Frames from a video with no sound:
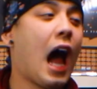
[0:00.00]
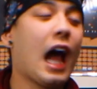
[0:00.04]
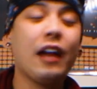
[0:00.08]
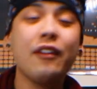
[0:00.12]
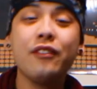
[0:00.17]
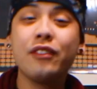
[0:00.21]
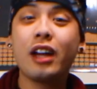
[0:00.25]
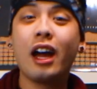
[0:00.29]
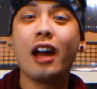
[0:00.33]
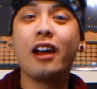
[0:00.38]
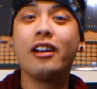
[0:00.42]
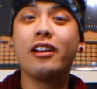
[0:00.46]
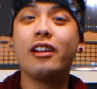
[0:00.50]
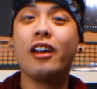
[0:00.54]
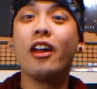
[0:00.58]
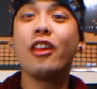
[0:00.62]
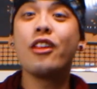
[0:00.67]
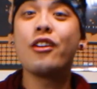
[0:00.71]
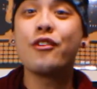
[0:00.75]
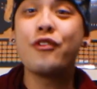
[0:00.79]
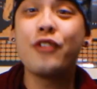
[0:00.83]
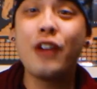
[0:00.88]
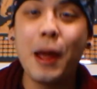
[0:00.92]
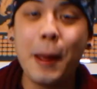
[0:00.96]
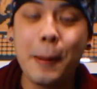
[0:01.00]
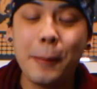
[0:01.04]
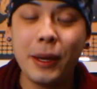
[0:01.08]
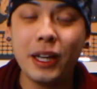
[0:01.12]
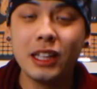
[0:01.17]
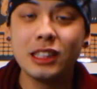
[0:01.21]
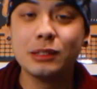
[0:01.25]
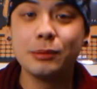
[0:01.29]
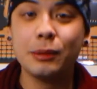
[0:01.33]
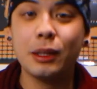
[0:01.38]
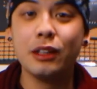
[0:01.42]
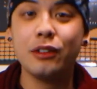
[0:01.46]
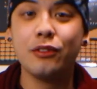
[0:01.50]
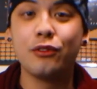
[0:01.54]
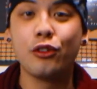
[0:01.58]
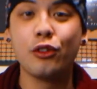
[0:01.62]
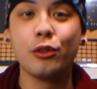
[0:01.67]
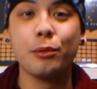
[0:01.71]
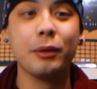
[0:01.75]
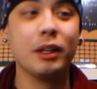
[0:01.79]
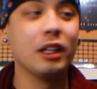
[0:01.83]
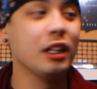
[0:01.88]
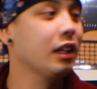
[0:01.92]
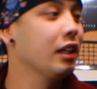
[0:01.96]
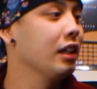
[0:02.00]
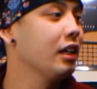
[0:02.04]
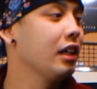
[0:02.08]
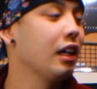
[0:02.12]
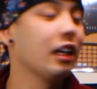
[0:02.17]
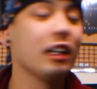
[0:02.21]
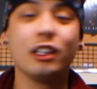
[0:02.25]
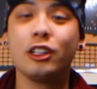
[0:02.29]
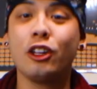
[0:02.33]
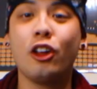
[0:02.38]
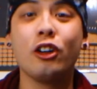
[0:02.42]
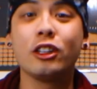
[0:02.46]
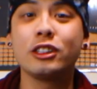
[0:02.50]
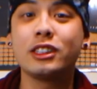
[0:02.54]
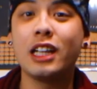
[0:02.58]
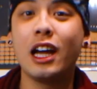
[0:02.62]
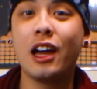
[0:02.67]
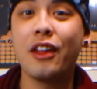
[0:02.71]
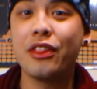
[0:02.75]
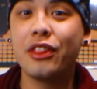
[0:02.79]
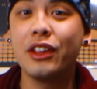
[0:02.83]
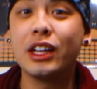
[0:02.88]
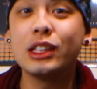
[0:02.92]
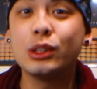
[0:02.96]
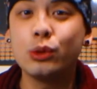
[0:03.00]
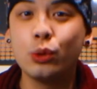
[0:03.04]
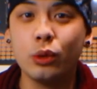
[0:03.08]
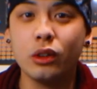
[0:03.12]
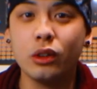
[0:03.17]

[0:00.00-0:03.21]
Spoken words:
I even got another fan page made for me alongside this